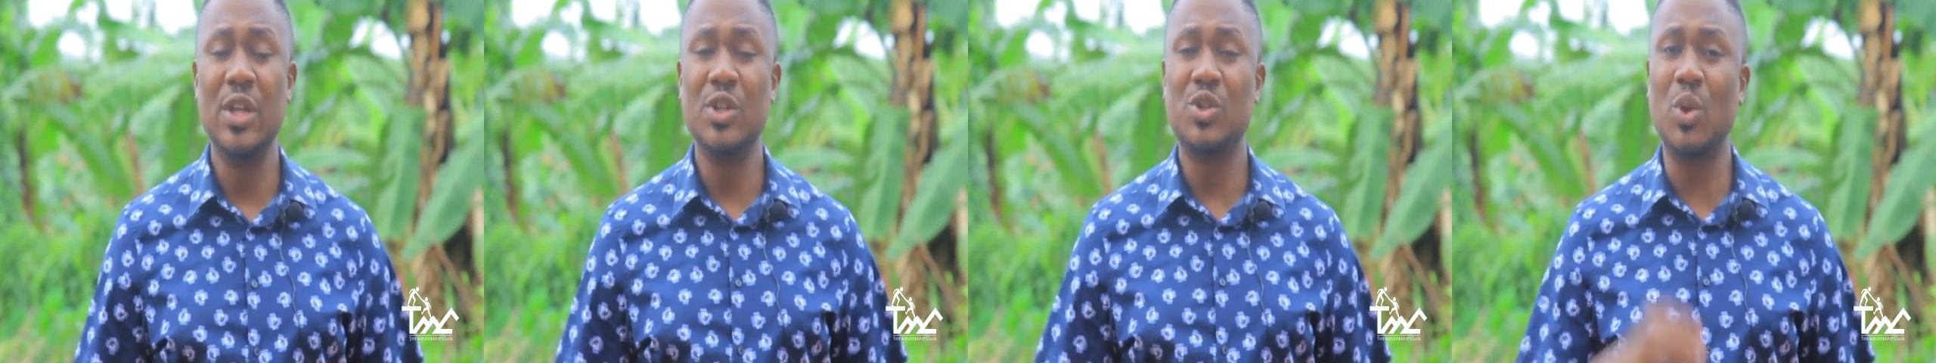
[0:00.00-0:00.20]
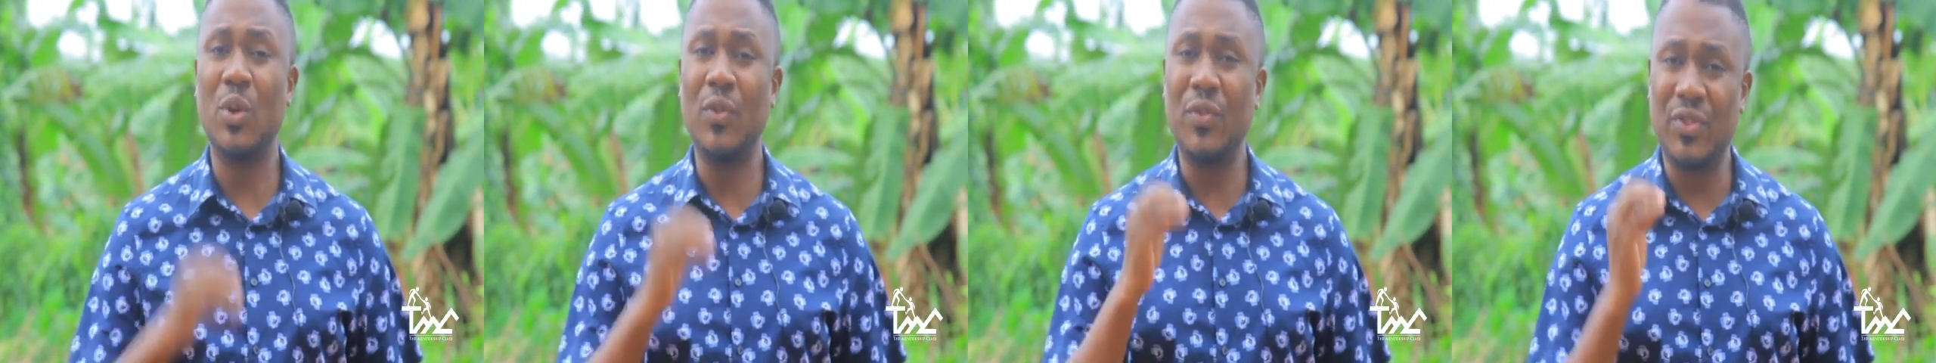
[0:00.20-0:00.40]

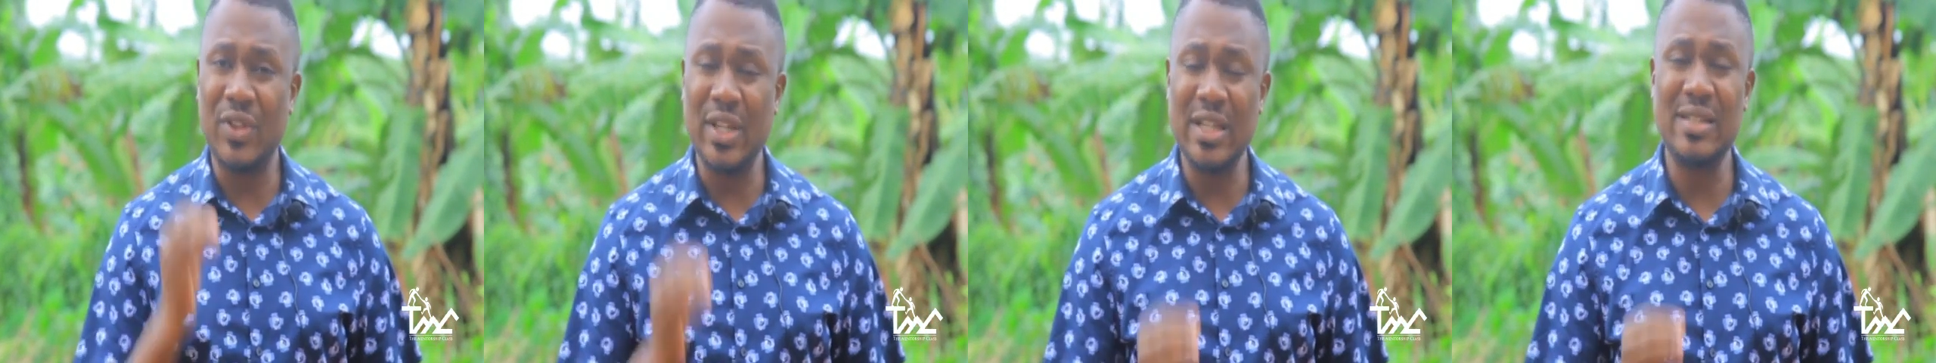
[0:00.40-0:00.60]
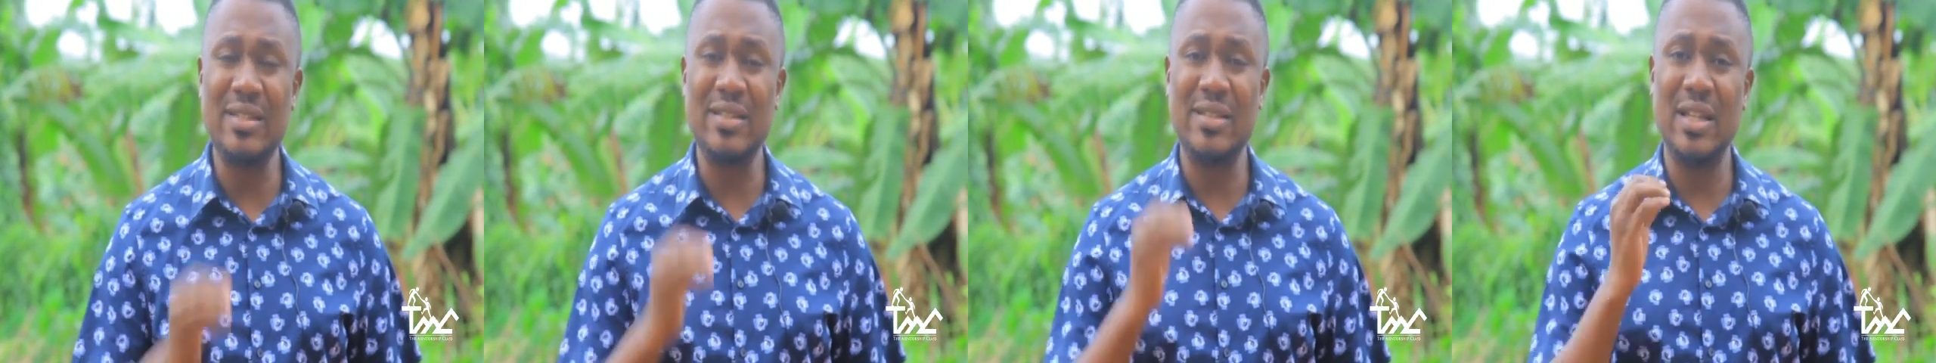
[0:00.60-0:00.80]
So
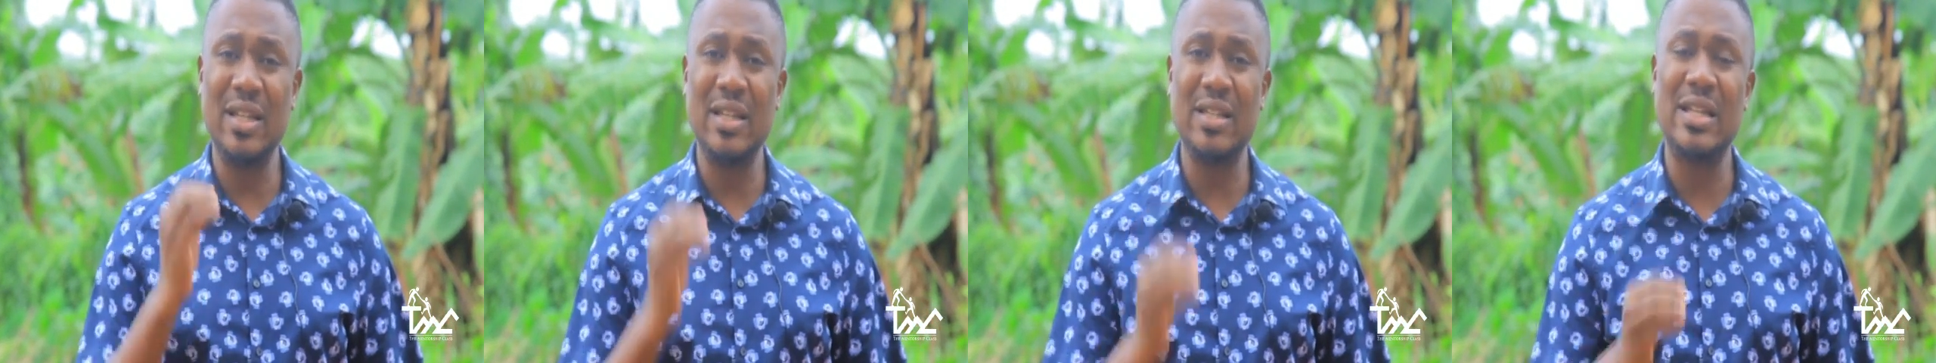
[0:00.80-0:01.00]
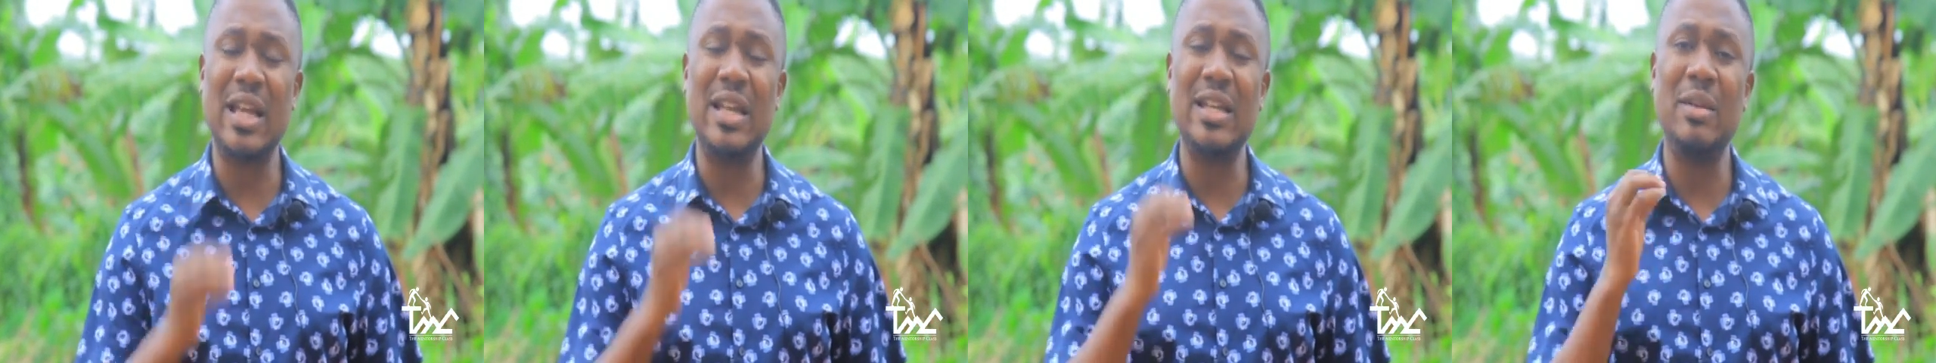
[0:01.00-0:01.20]
this
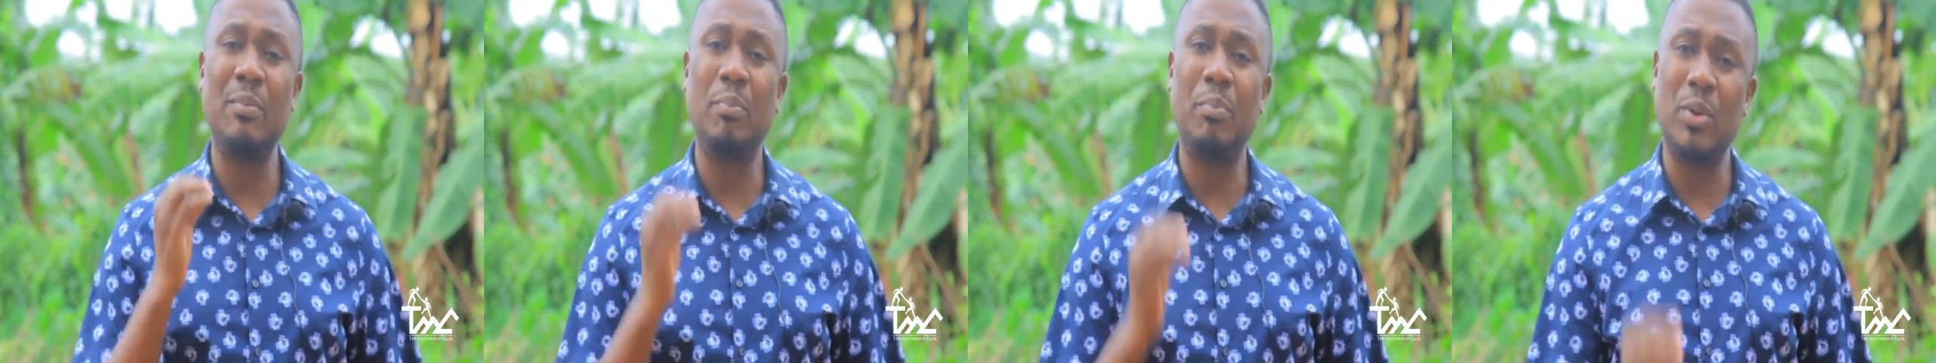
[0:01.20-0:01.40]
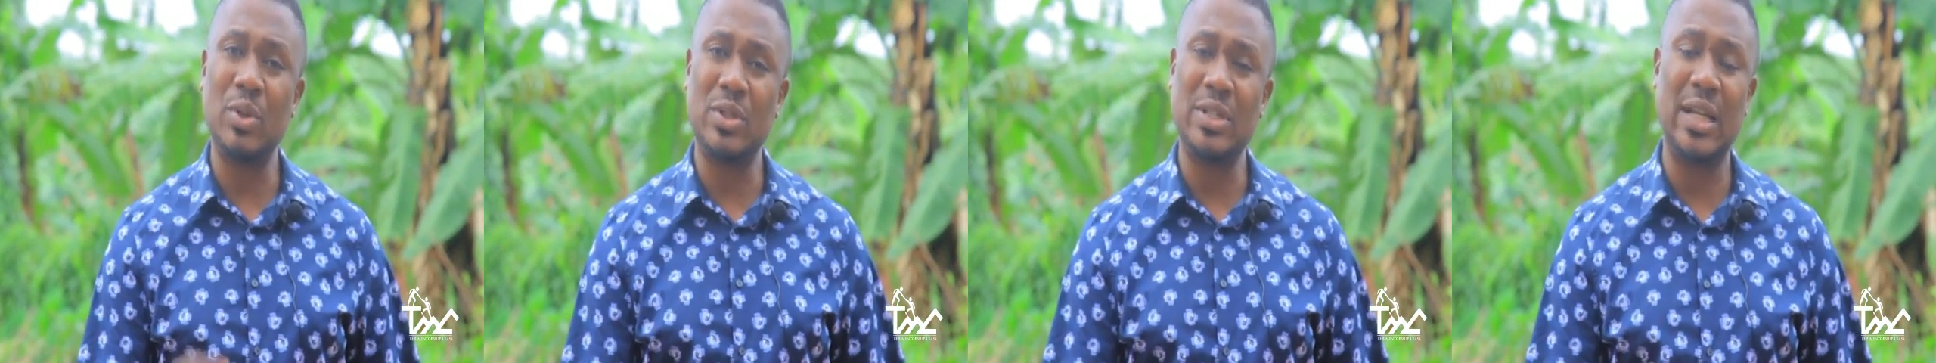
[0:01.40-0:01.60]
is an
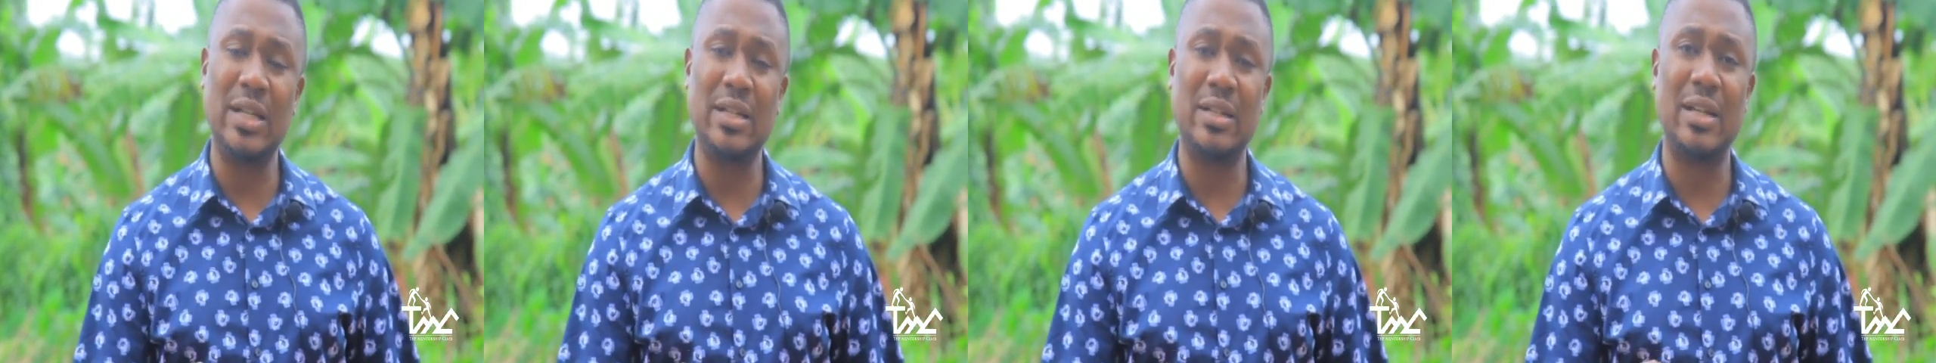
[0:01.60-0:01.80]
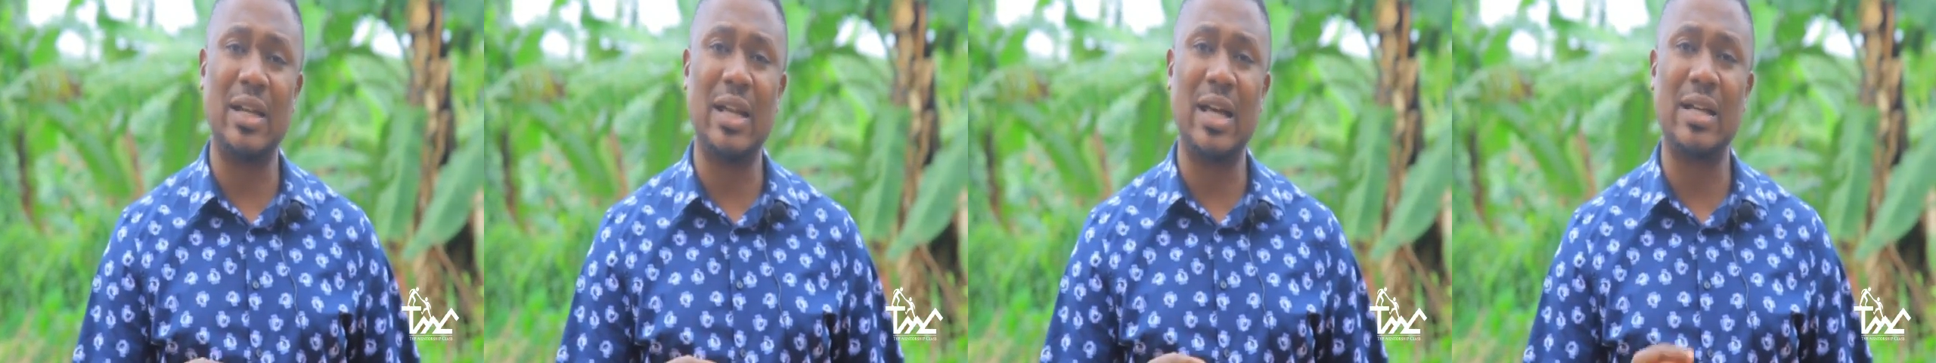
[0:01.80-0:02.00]

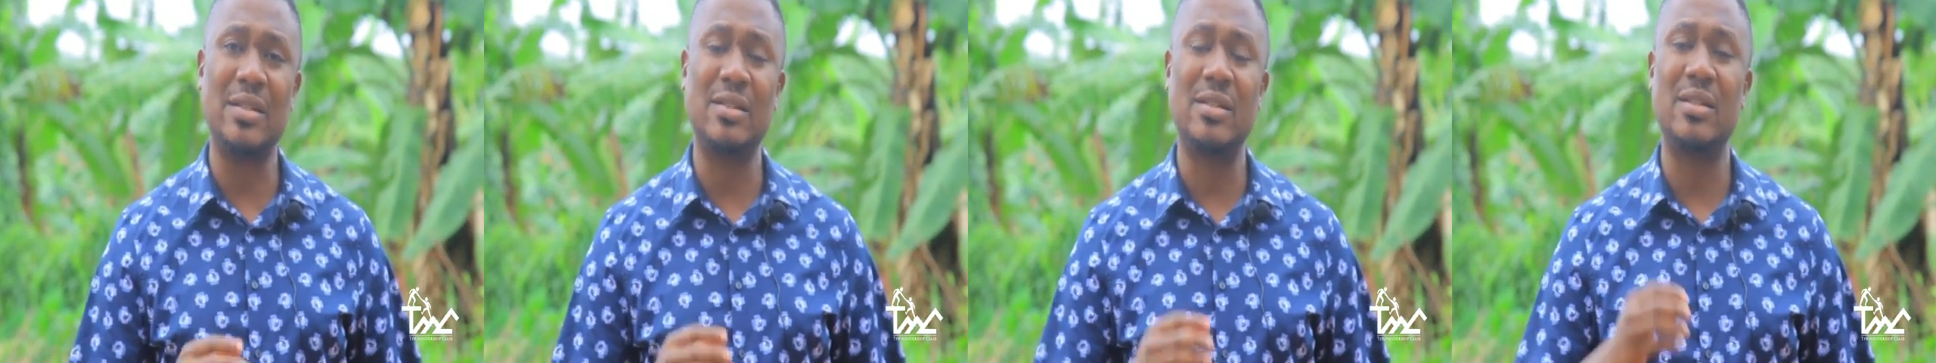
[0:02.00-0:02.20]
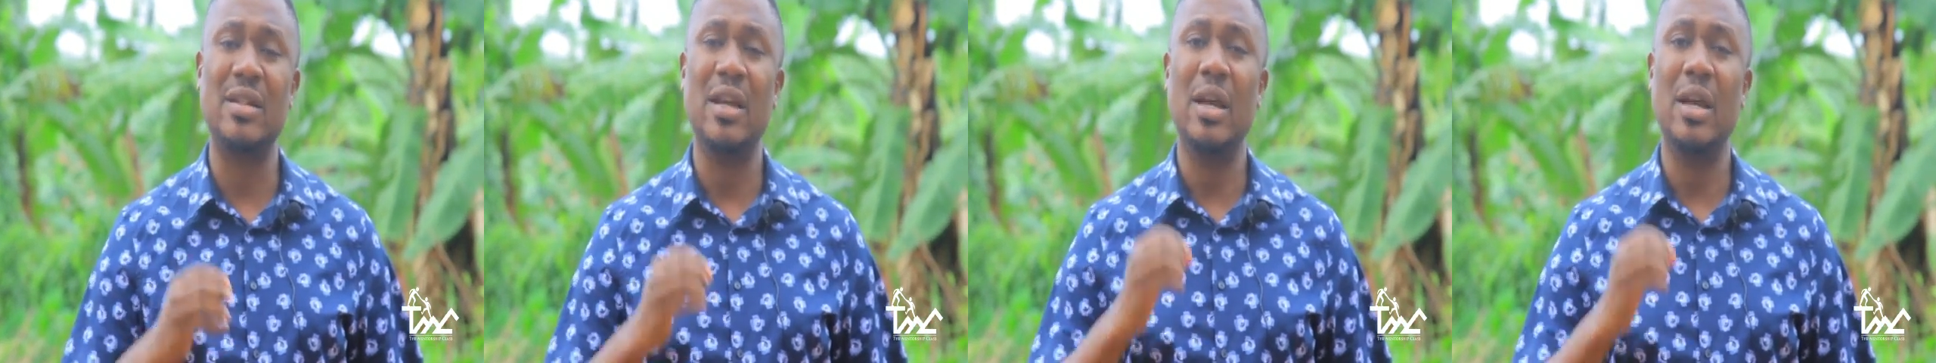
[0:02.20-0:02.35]
important class.